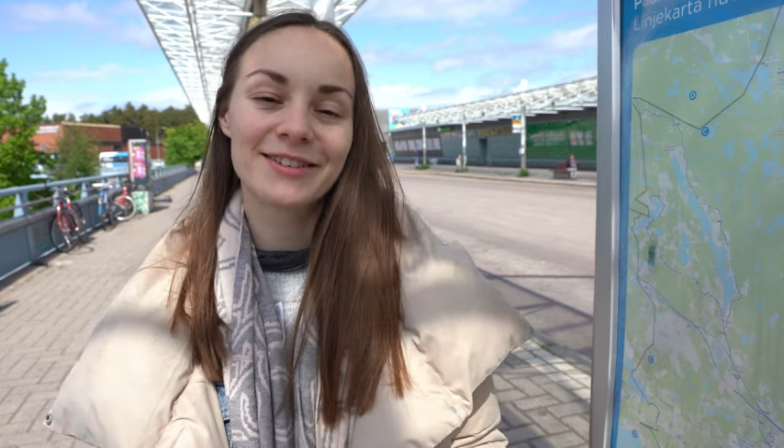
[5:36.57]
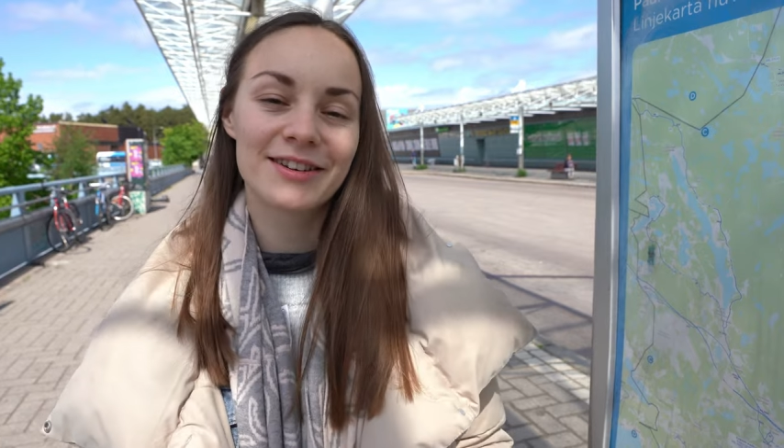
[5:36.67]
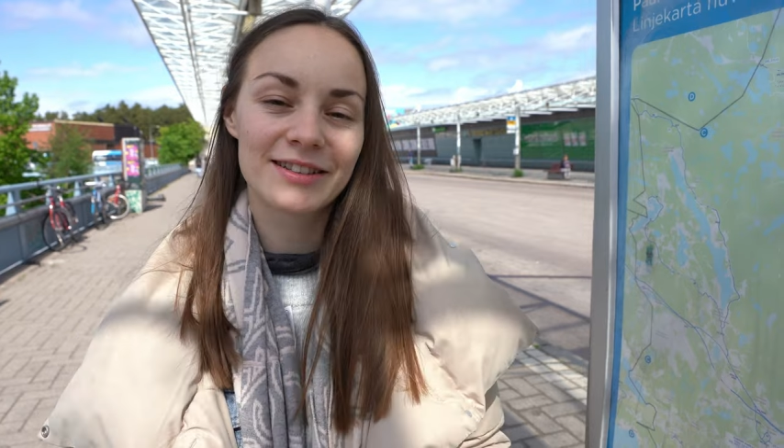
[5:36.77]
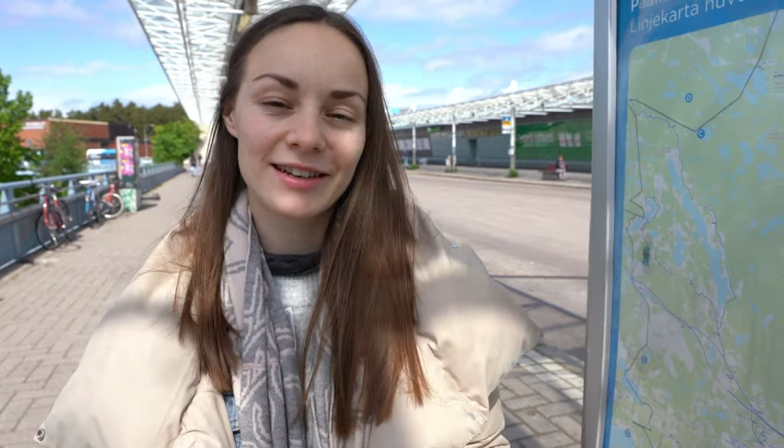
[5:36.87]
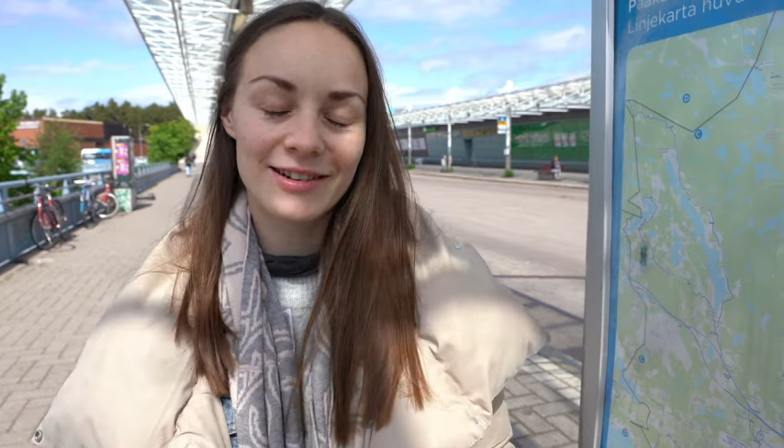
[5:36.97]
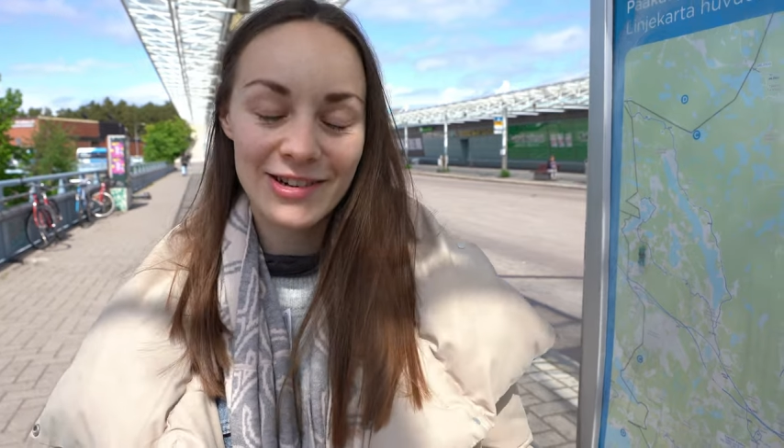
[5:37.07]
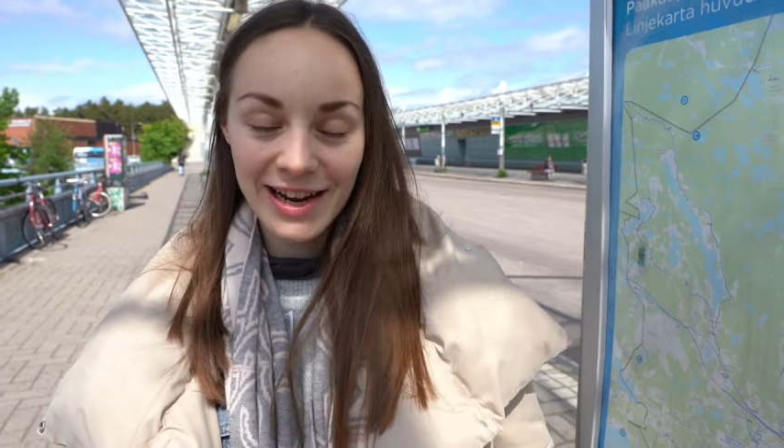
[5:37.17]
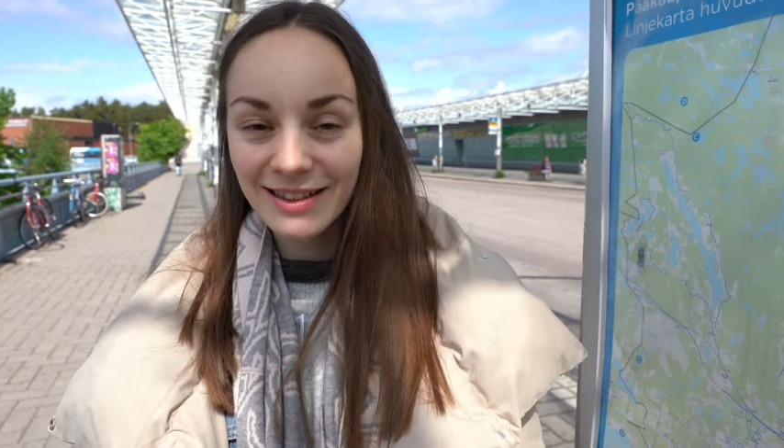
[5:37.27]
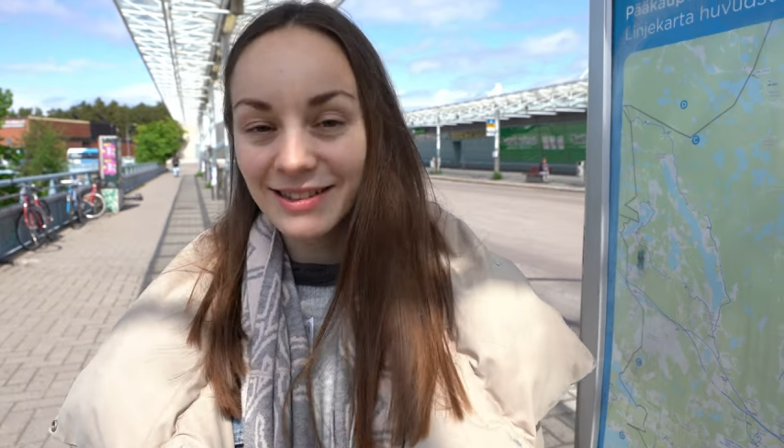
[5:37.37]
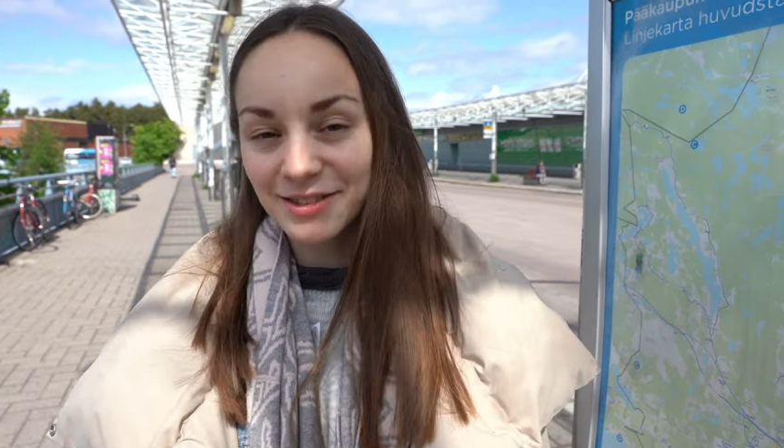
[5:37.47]
going
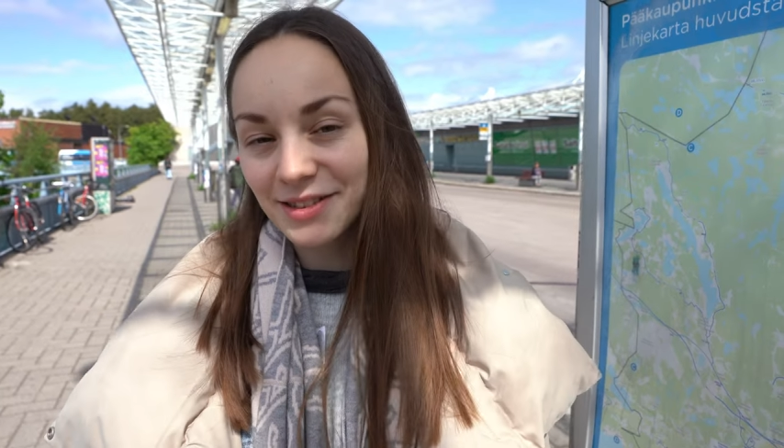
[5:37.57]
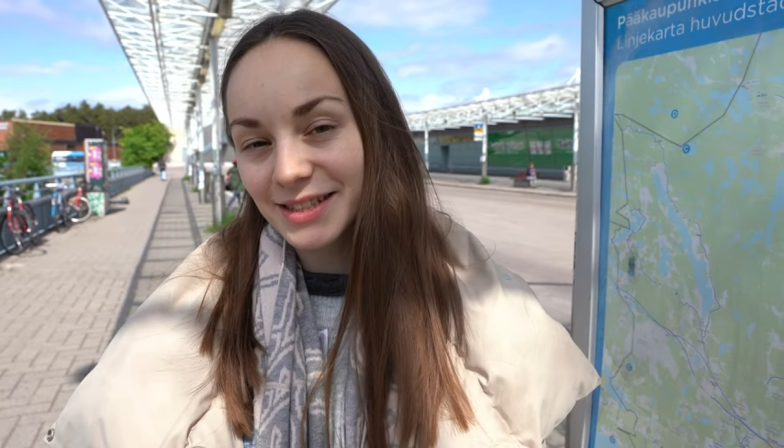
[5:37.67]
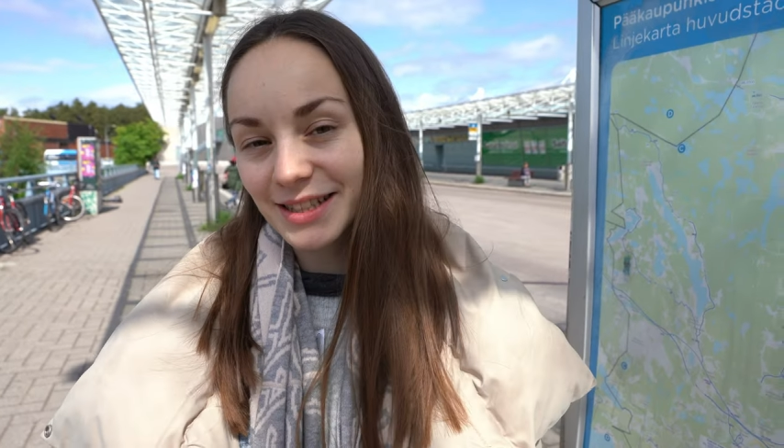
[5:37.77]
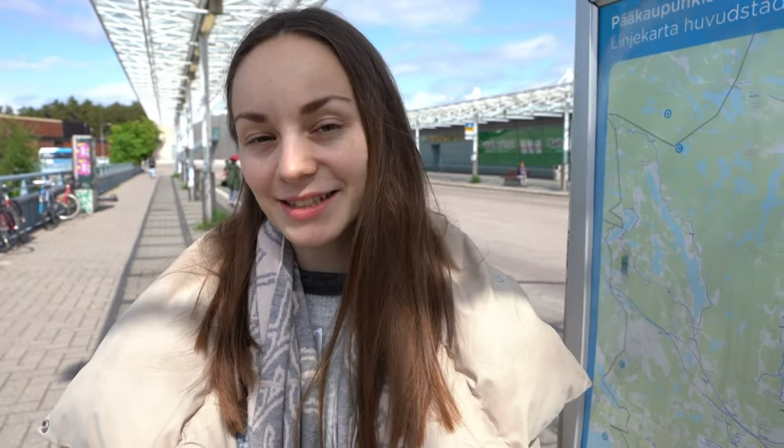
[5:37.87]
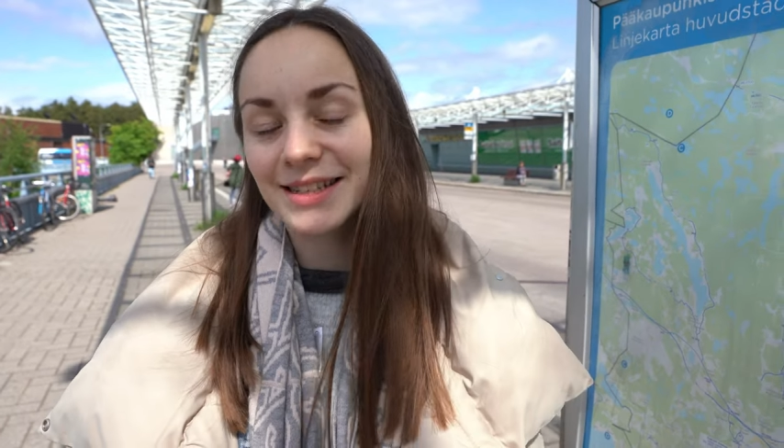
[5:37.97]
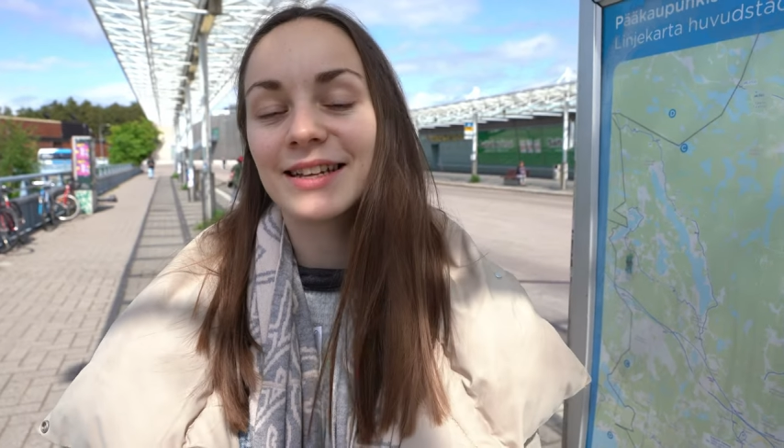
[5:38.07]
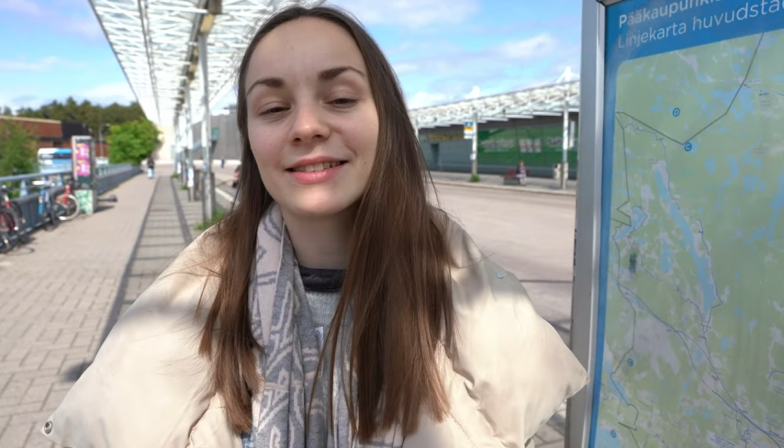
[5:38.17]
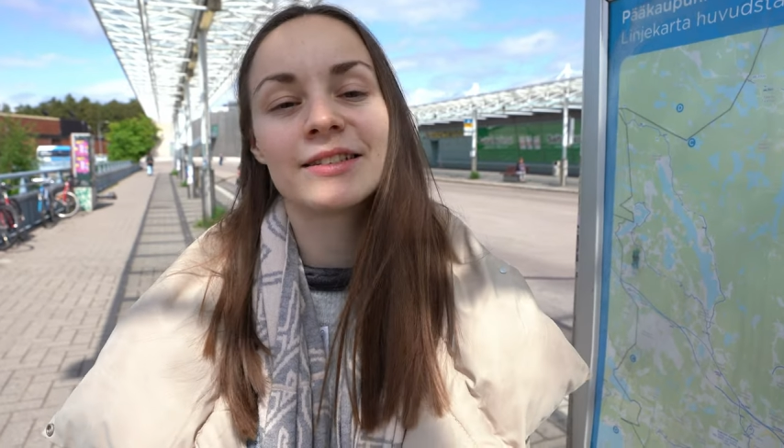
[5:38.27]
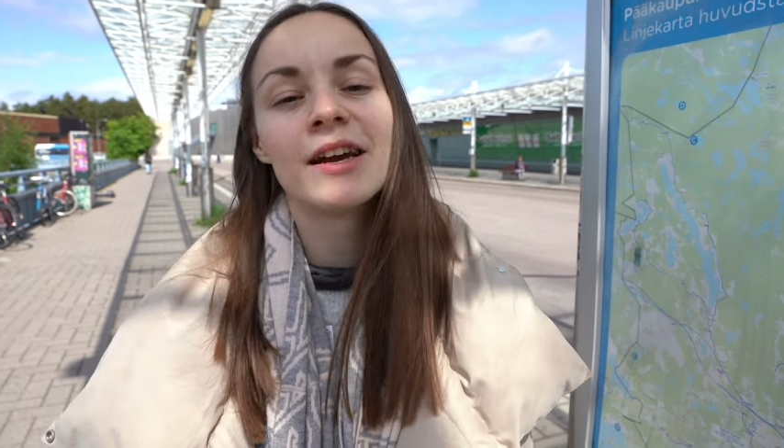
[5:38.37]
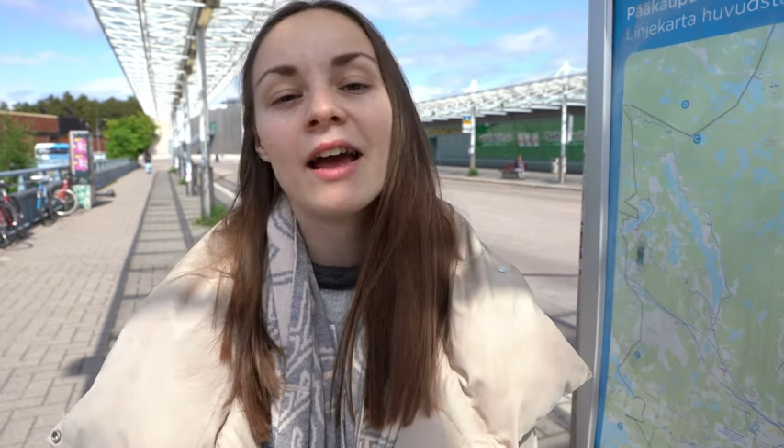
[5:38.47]
directly to the city center,